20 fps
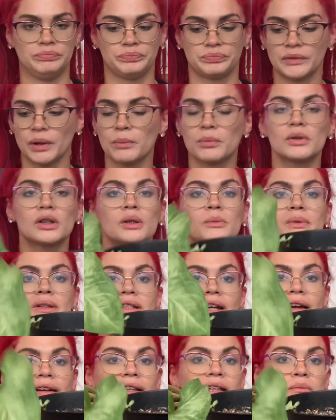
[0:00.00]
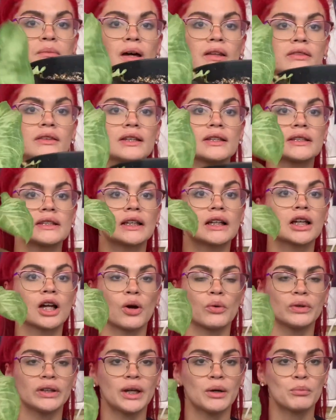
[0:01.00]
And we're going to be talking about the
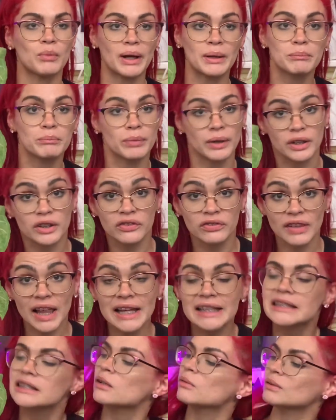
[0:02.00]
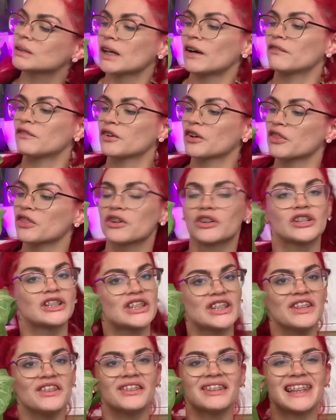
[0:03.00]
Syngonium white butterfly. So without further
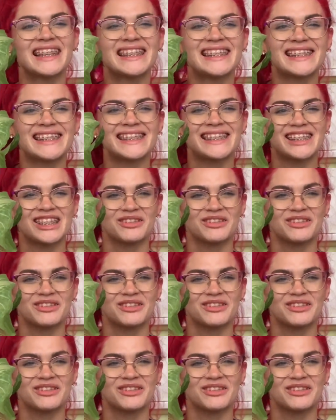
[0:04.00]
ado, let's just jump